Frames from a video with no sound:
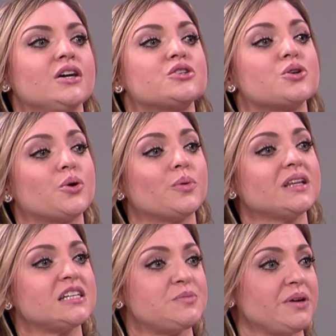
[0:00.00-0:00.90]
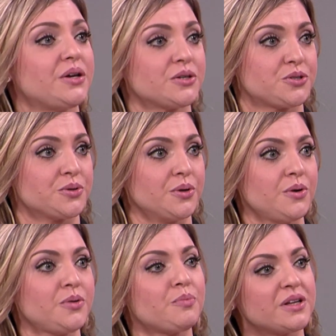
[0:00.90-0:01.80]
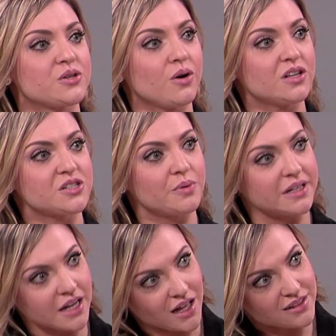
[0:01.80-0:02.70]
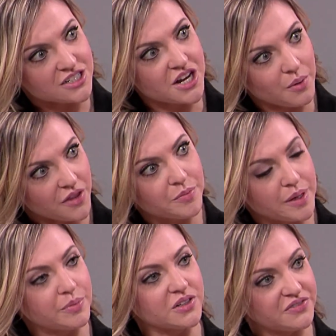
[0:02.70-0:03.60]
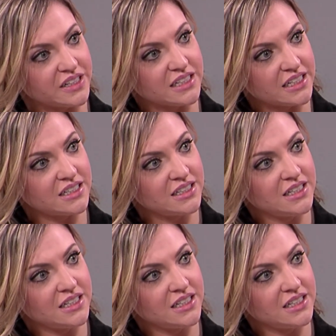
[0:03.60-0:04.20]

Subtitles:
So to really speak your truth, but to also acknowledge how other people are feeling.